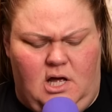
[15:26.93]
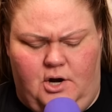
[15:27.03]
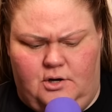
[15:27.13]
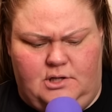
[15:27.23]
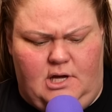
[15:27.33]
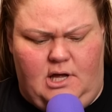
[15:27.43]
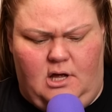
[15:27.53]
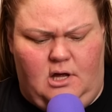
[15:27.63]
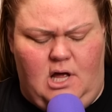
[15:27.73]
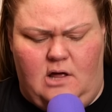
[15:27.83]
And you're,
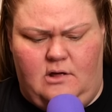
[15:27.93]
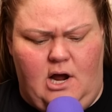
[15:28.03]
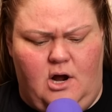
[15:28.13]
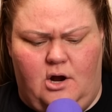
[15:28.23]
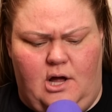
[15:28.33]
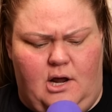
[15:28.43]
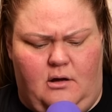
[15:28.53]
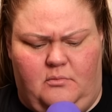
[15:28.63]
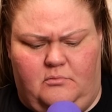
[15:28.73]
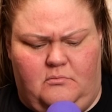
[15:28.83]
and here you're in
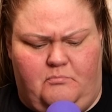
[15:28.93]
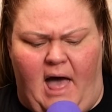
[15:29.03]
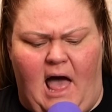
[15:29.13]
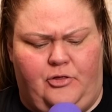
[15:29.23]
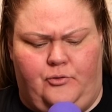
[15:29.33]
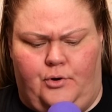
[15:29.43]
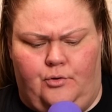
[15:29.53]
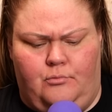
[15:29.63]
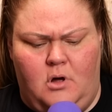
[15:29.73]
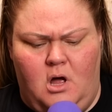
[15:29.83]
a
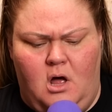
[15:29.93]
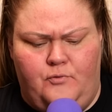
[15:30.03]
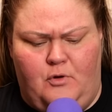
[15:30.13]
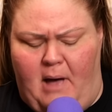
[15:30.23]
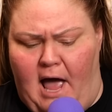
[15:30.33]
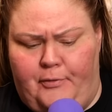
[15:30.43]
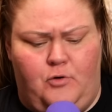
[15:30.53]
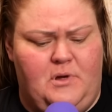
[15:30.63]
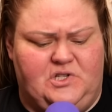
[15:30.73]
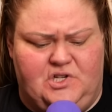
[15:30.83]
bathroom. The
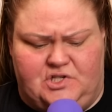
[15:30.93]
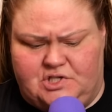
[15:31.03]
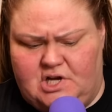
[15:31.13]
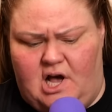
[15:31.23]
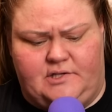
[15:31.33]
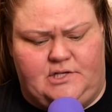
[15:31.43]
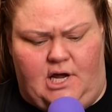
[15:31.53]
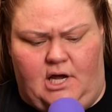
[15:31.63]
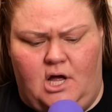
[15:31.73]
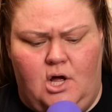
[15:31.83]
bathroom is
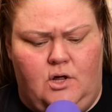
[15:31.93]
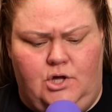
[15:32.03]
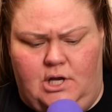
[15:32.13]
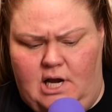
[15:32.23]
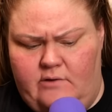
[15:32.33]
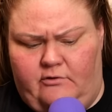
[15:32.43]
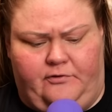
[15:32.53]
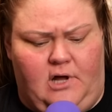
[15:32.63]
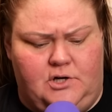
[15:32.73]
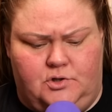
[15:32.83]
disgusting. You didn't even
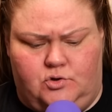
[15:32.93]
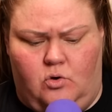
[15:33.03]
flush the